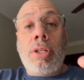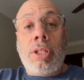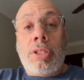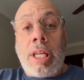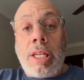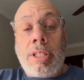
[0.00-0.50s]

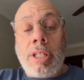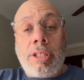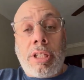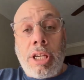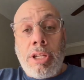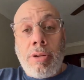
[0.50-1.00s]
the state's
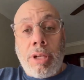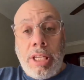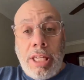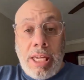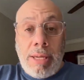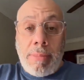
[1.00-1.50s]
going to send you
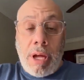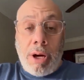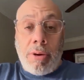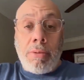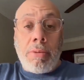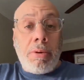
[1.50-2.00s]
an
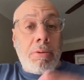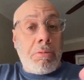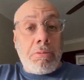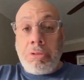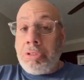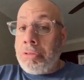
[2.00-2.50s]
email
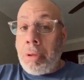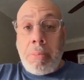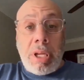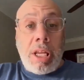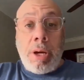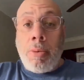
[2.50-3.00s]
the
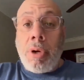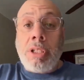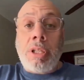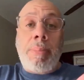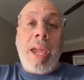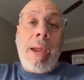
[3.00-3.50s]
minute
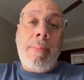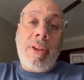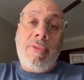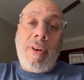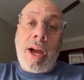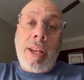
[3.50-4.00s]
once the
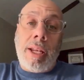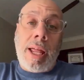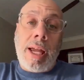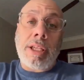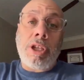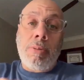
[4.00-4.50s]
payment's
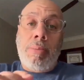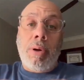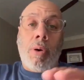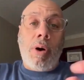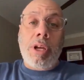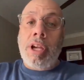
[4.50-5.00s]
finalized and you
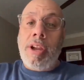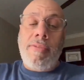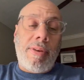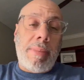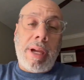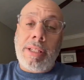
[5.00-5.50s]
put all
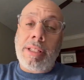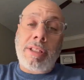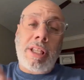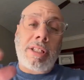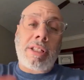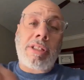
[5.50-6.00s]
information,
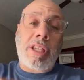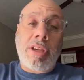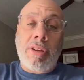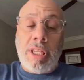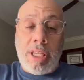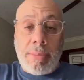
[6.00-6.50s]
The state's going to
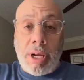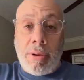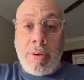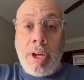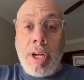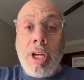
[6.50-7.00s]
send you an
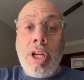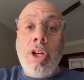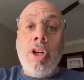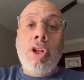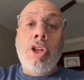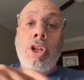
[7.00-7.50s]
email.
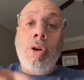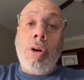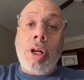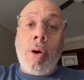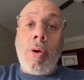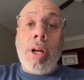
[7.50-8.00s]

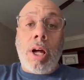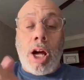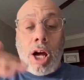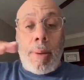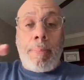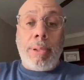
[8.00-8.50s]
You're going
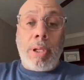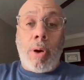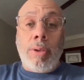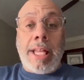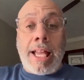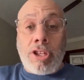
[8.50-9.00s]
to
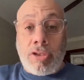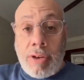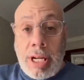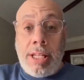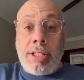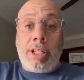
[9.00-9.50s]
upload that
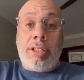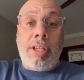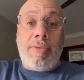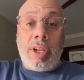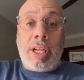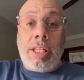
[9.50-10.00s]
training
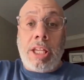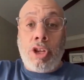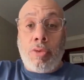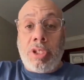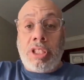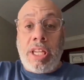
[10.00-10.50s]
certificate that
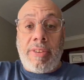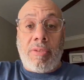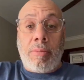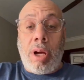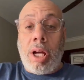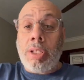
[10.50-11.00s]
you
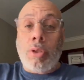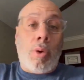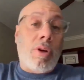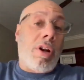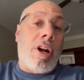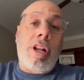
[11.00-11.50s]
received from us
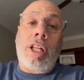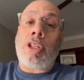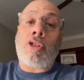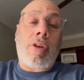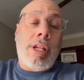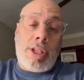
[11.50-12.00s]
or
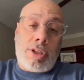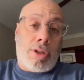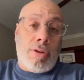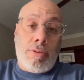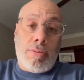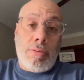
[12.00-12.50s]
another training
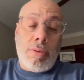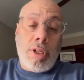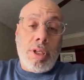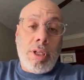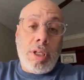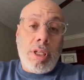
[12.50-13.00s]
school.
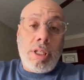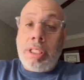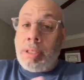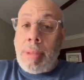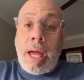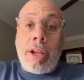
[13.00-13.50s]

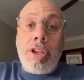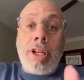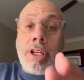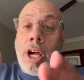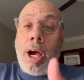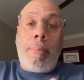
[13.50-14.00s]
Doesn't matter.
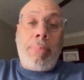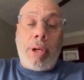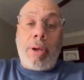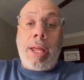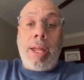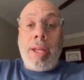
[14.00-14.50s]
You're going to
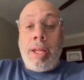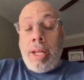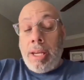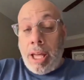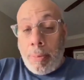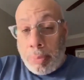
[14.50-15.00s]
upload it.
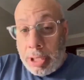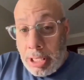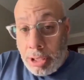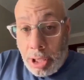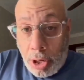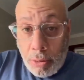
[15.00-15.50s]
Now,
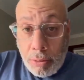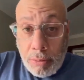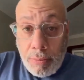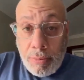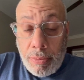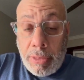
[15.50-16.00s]
please
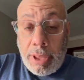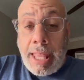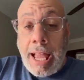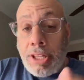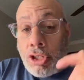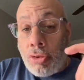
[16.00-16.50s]
note
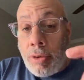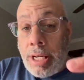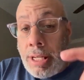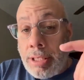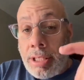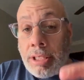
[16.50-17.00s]
that
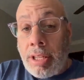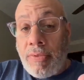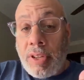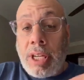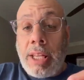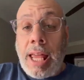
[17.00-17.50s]
training
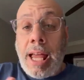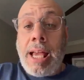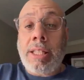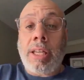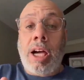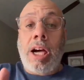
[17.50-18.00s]
certificate
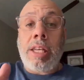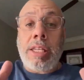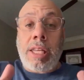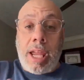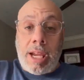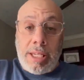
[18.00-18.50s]
has a
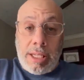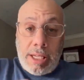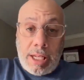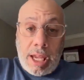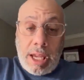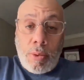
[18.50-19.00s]

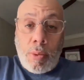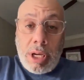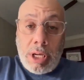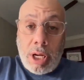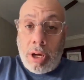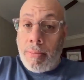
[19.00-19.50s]
90 day
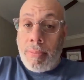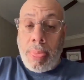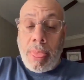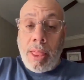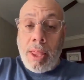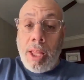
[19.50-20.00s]
window.